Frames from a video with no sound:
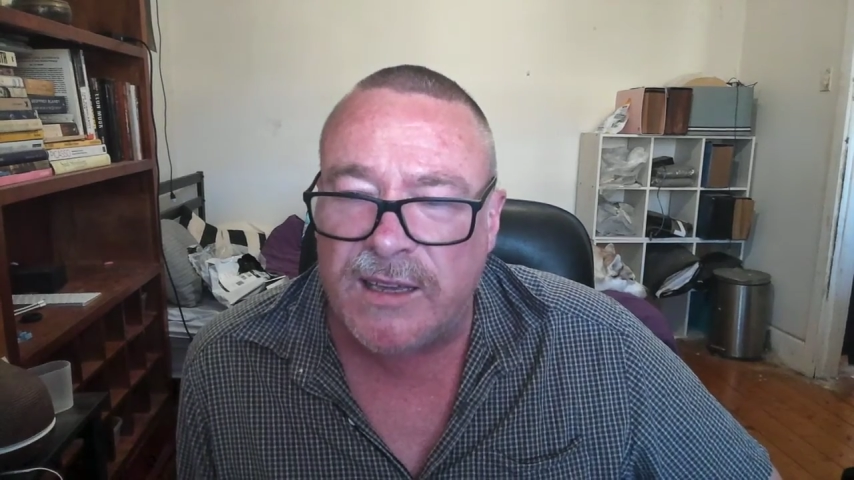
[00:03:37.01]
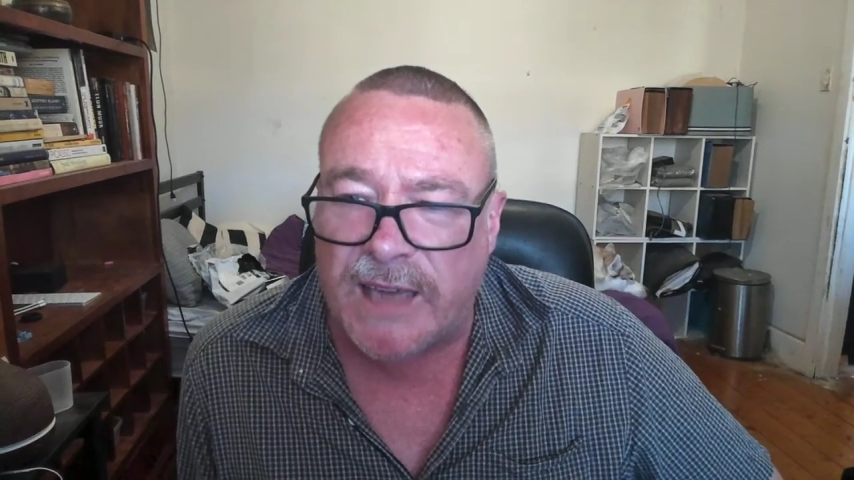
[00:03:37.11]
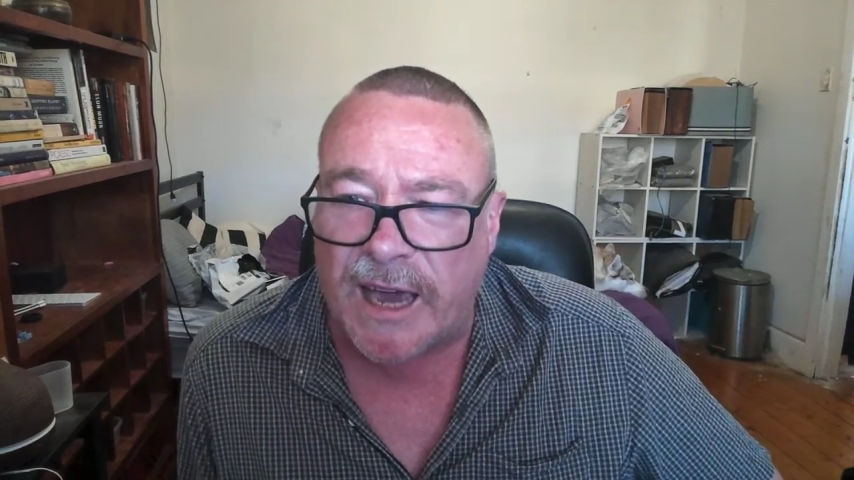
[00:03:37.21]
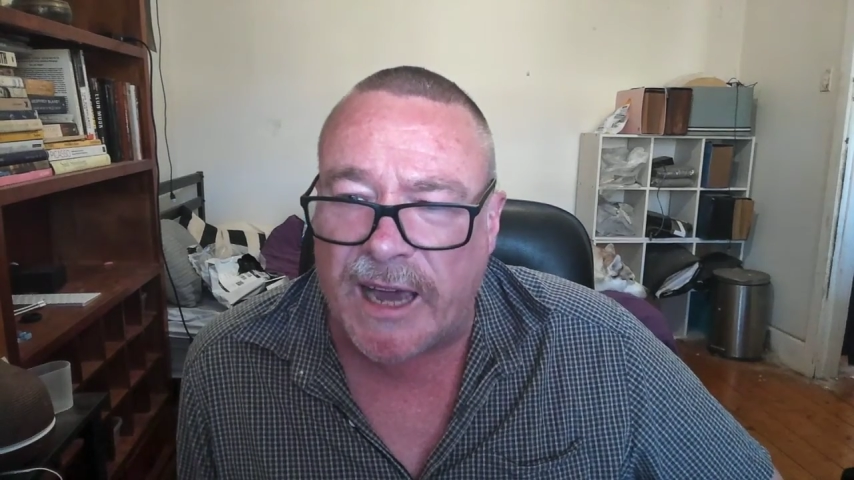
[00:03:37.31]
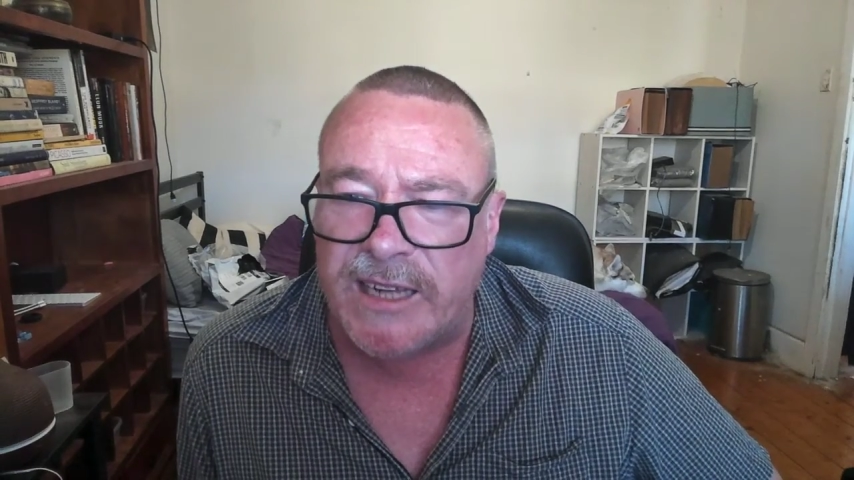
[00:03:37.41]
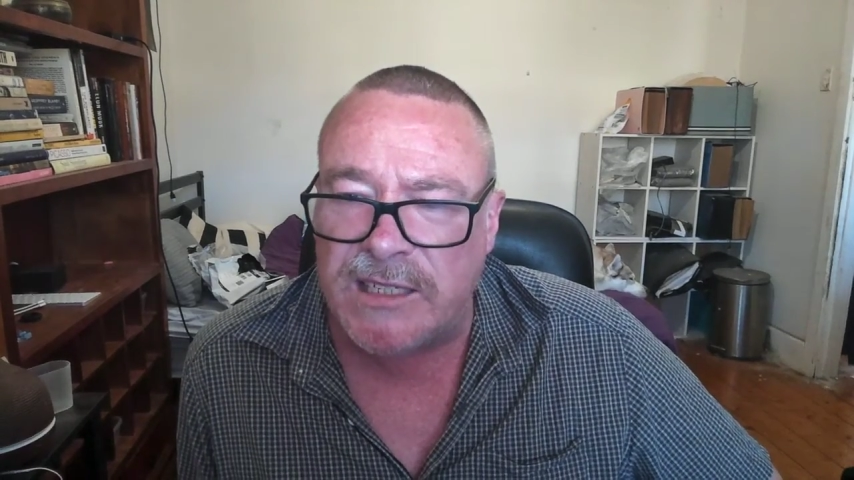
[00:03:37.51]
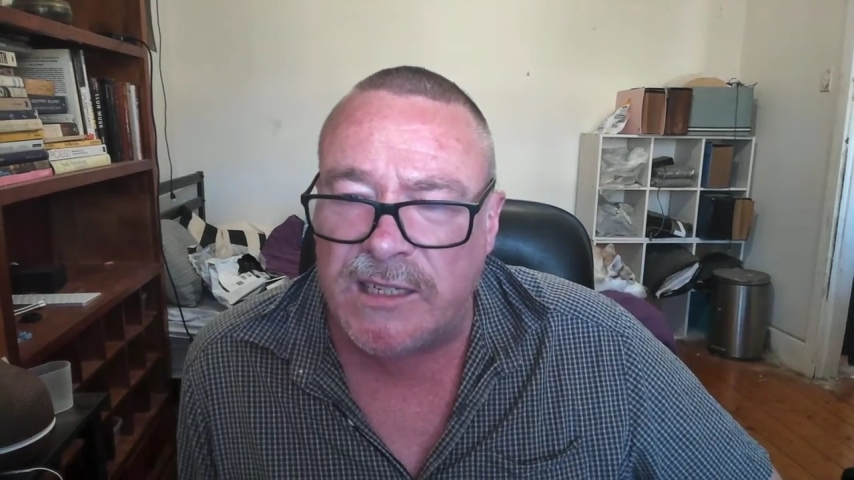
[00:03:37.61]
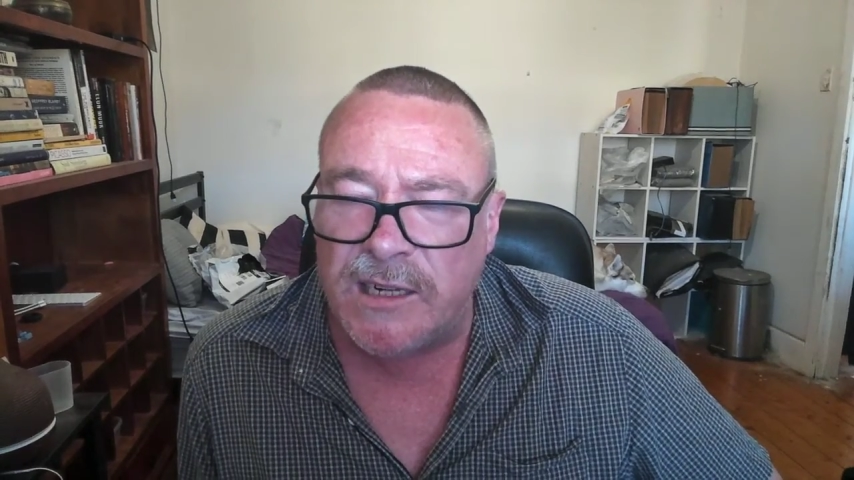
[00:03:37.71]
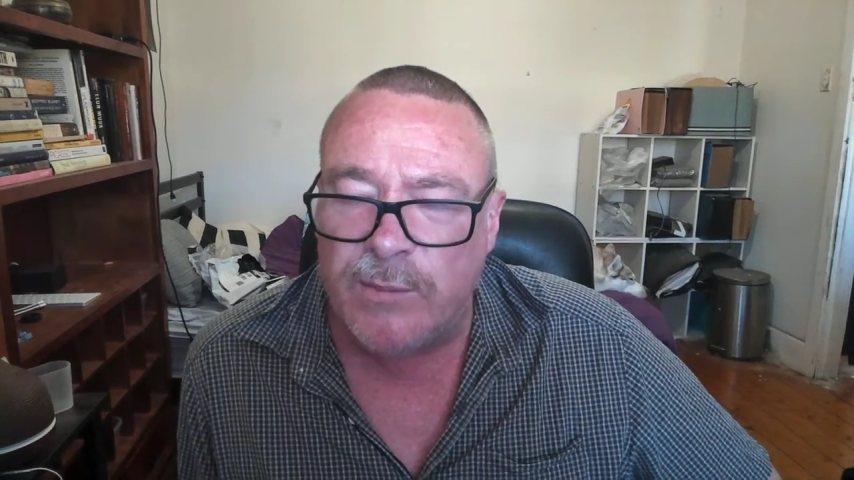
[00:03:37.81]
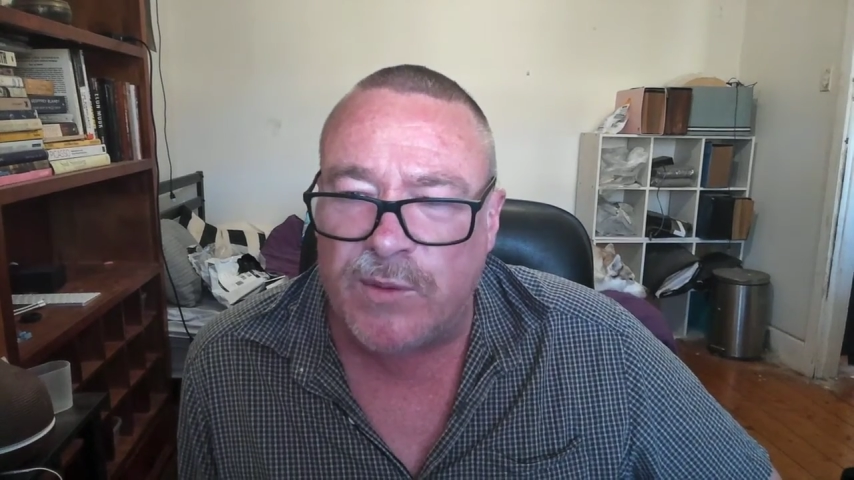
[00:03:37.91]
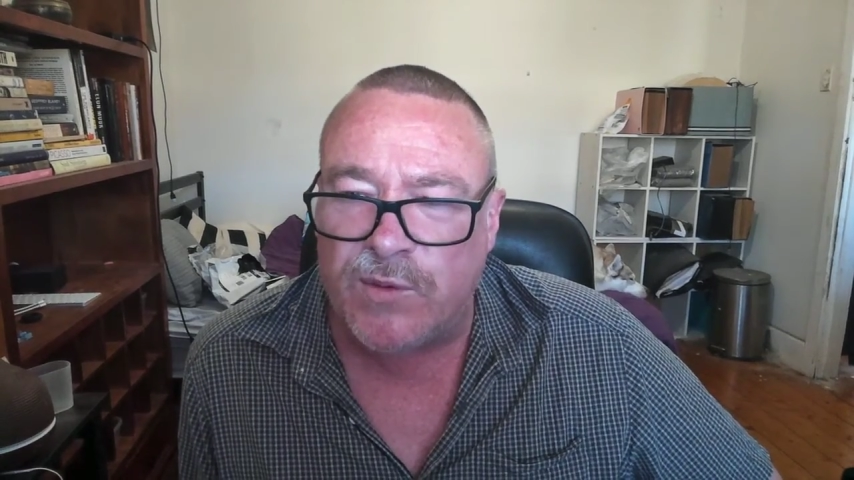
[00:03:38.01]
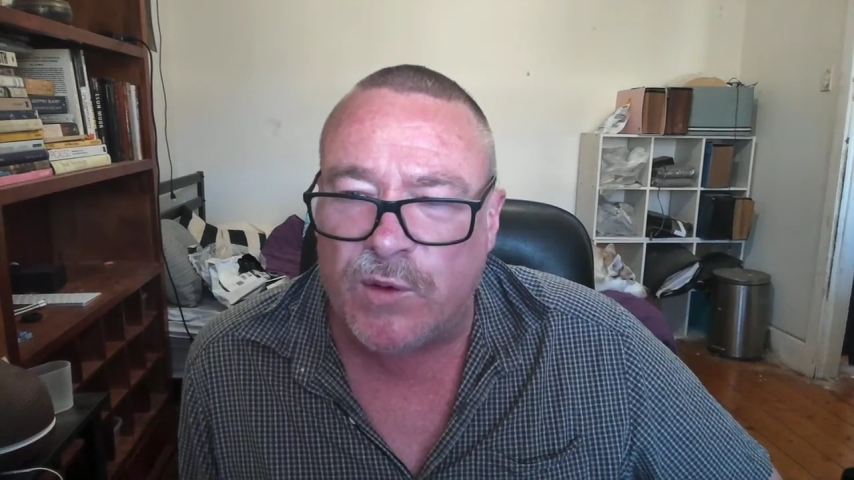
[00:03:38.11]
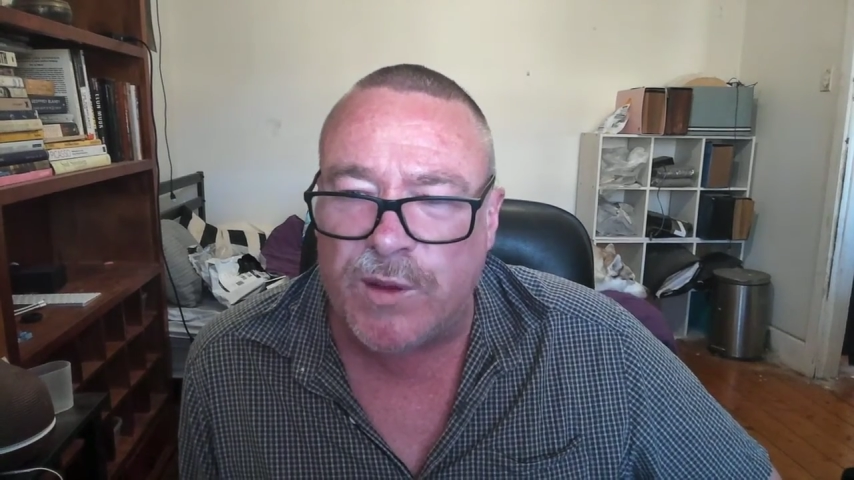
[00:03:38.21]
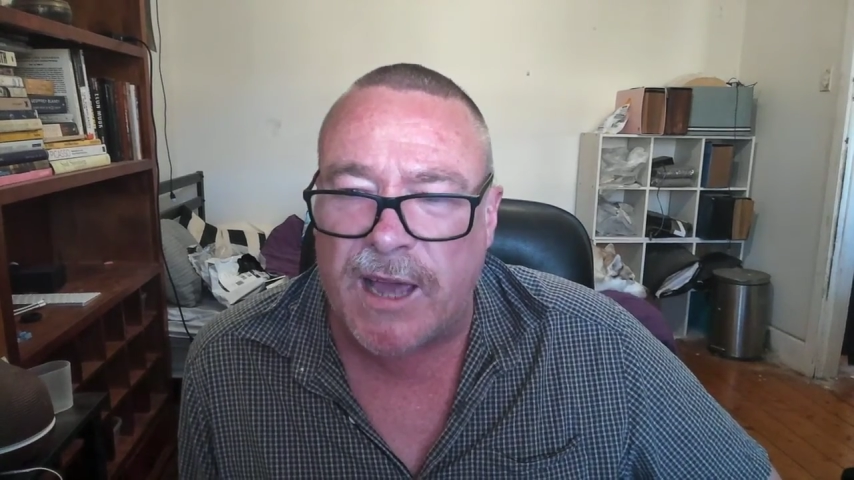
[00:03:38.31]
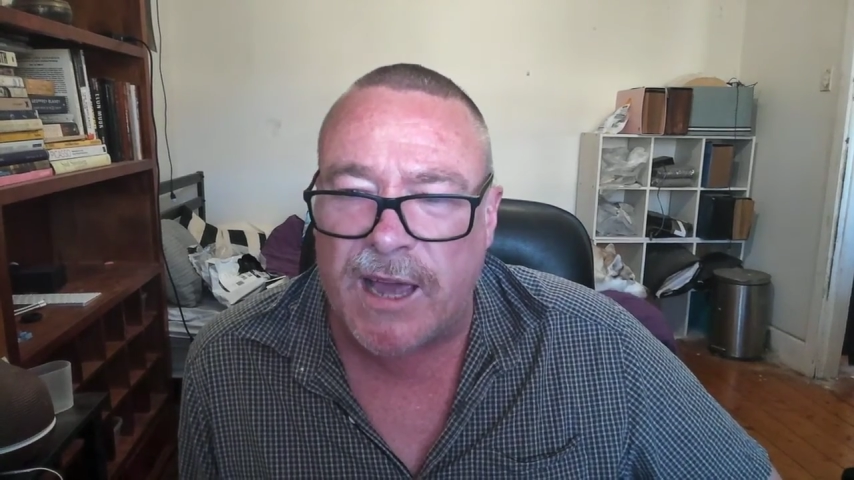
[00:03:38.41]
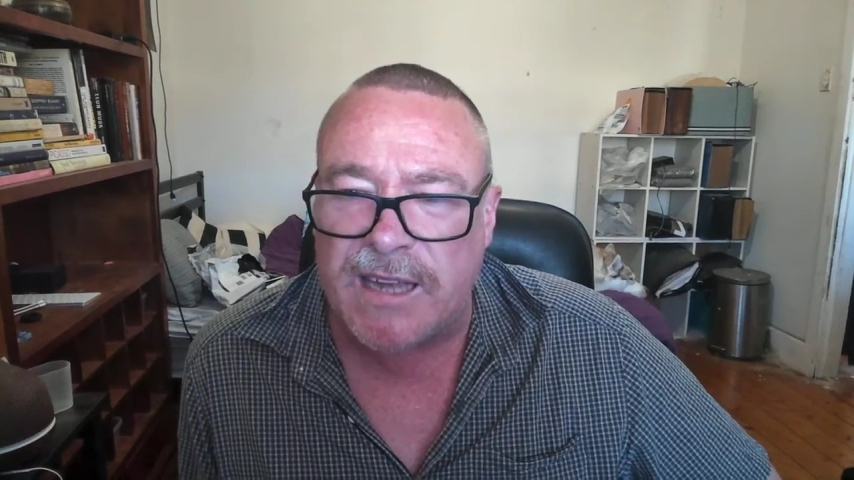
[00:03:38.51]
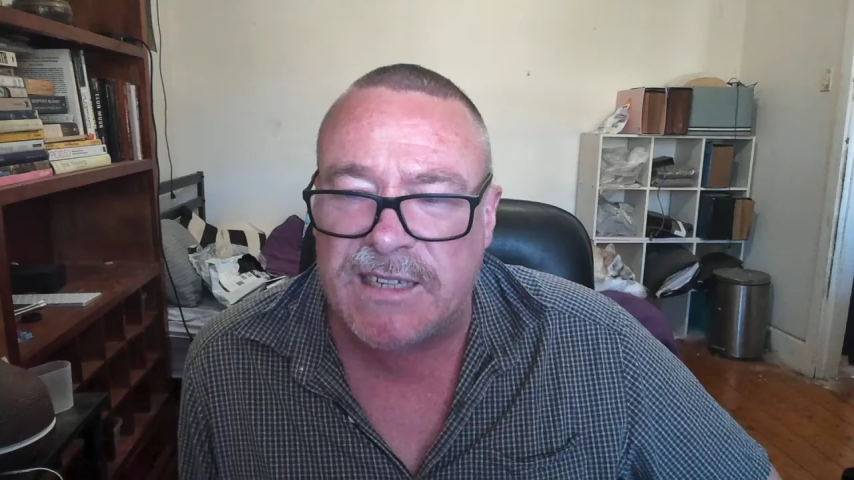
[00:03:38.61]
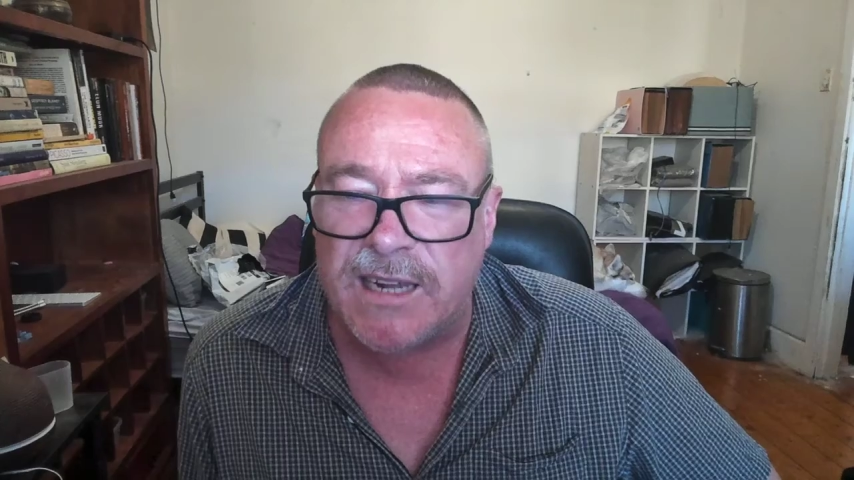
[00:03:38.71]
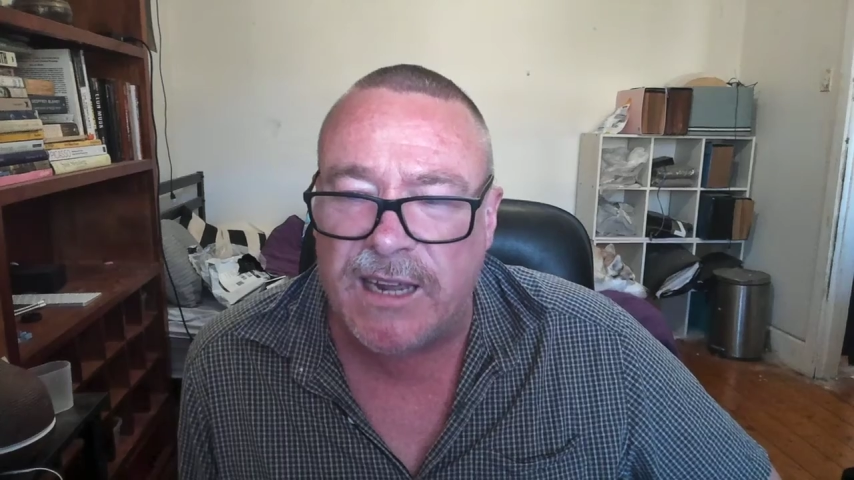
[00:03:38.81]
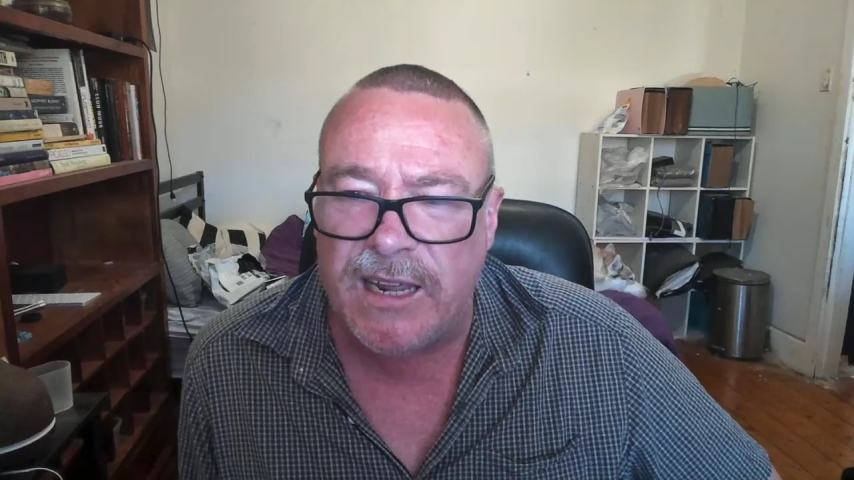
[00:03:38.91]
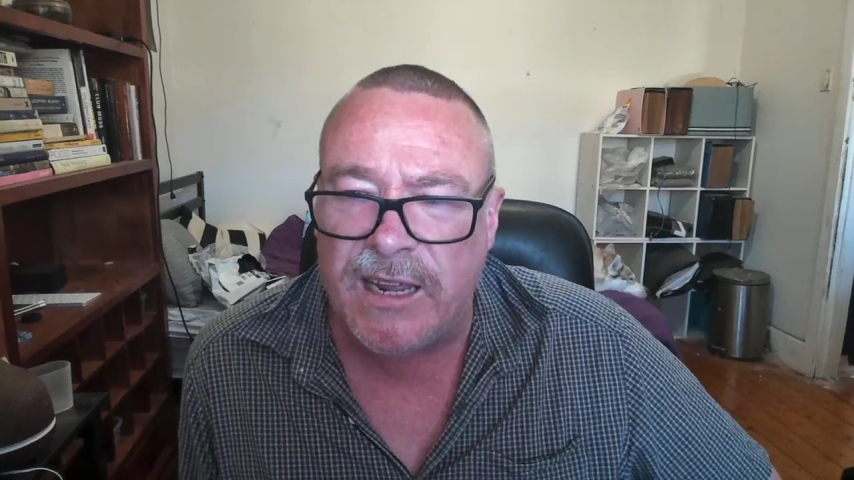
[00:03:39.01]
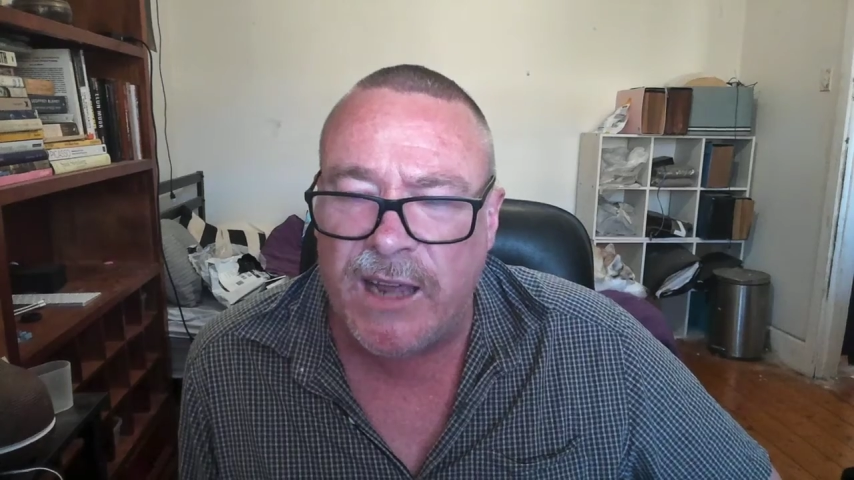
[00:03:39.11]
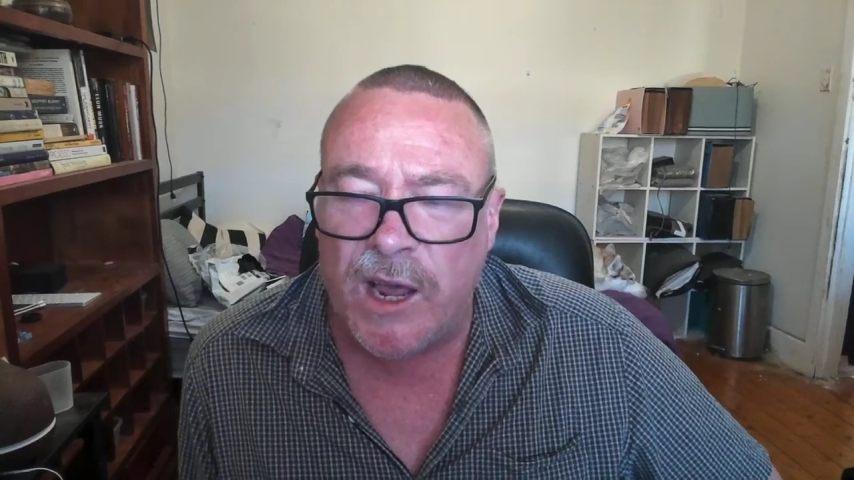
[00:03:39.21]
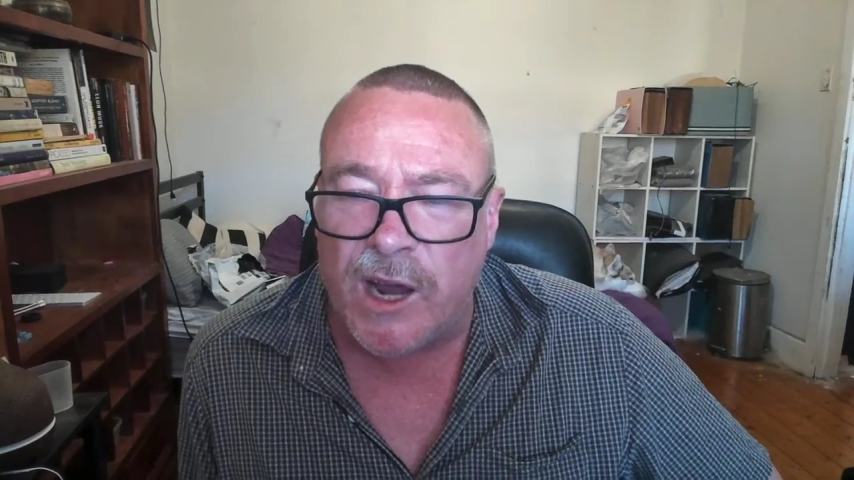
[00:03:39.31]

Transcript: case before the A A T,